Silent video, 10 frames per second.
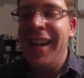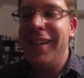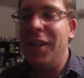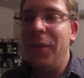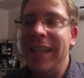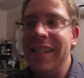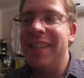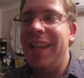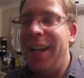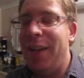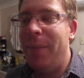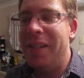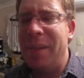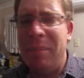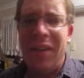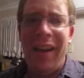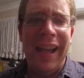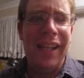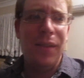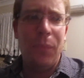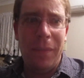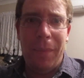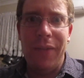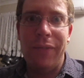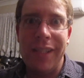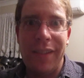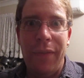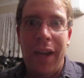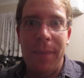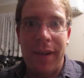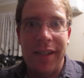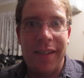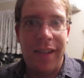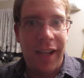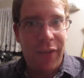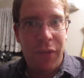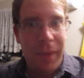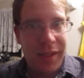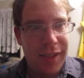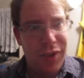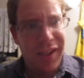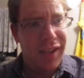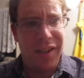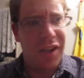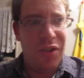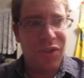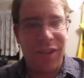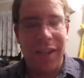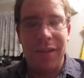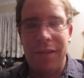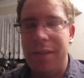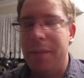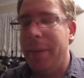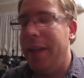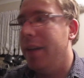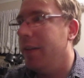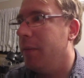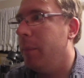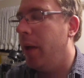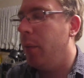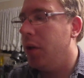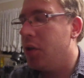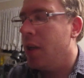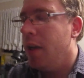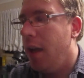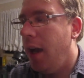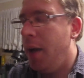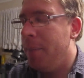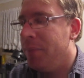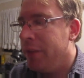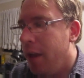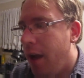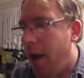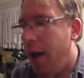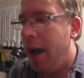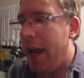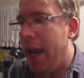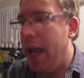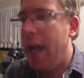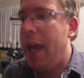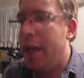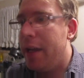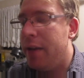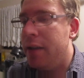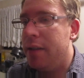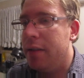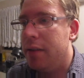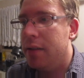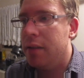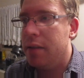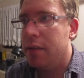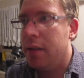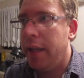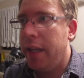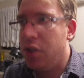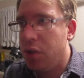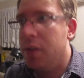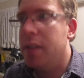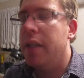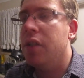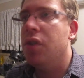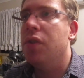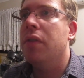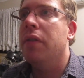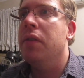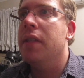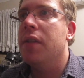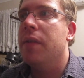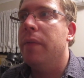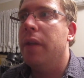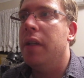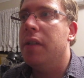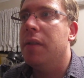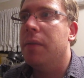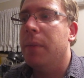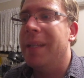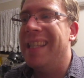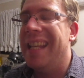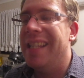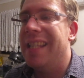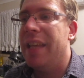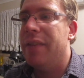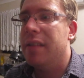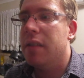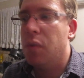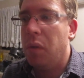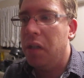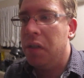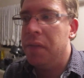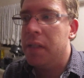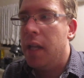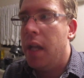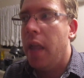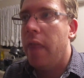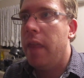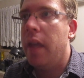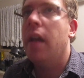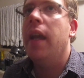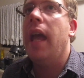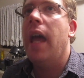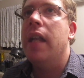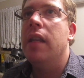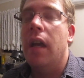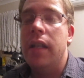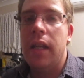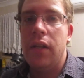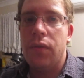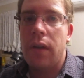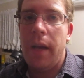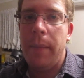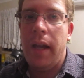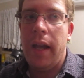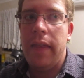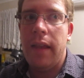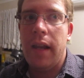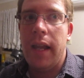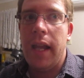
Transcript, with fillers: it's always um, a surprise when my wrist vibrates and I have a message that it goes straight through to my my watch. Um, I had a set, tutorial session first with 10s, 11s, and 12s. Then I had 9, 10 drama, and then I